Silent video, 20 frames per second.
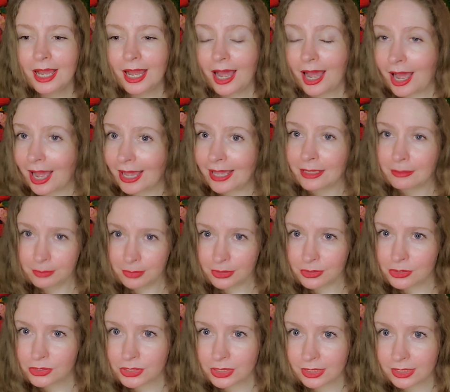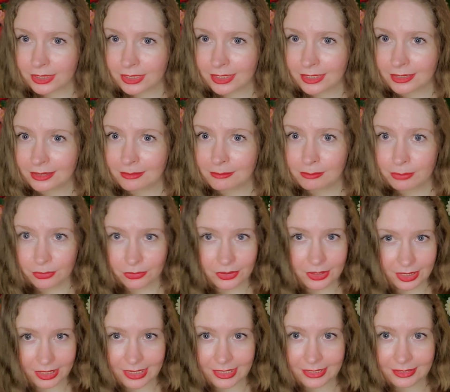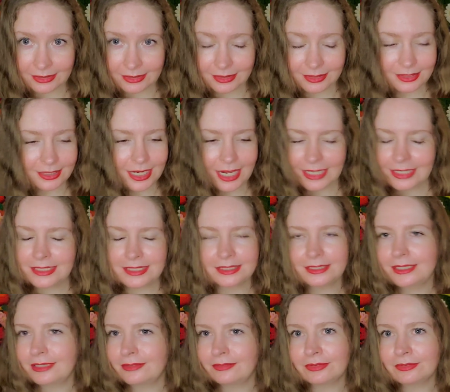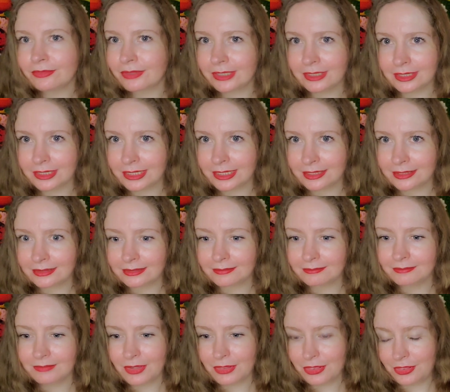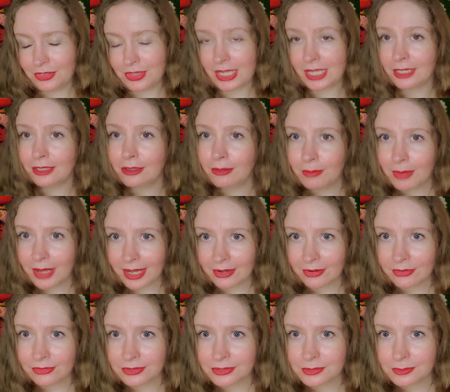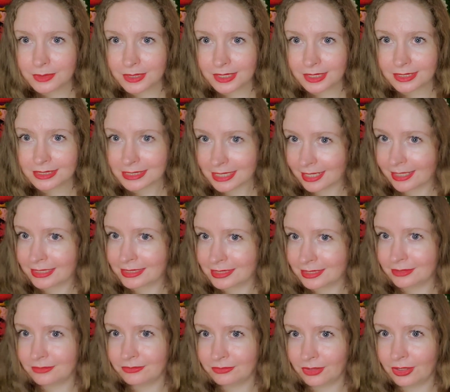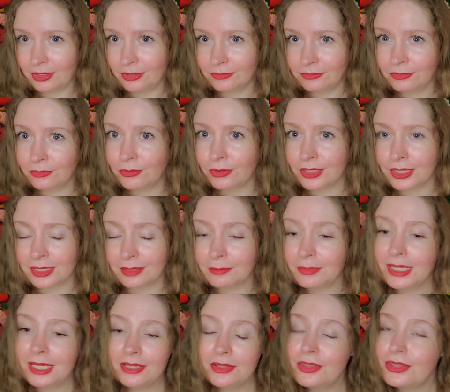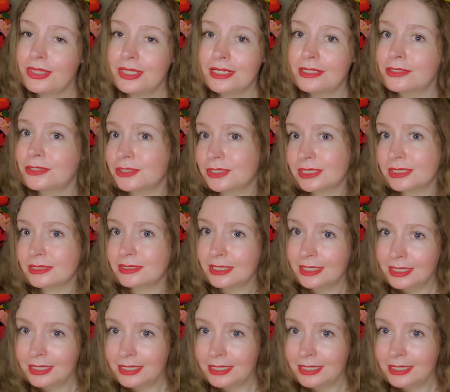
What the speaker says: I personally put in that I didn't even really think about, because I did fall for the myth that it's just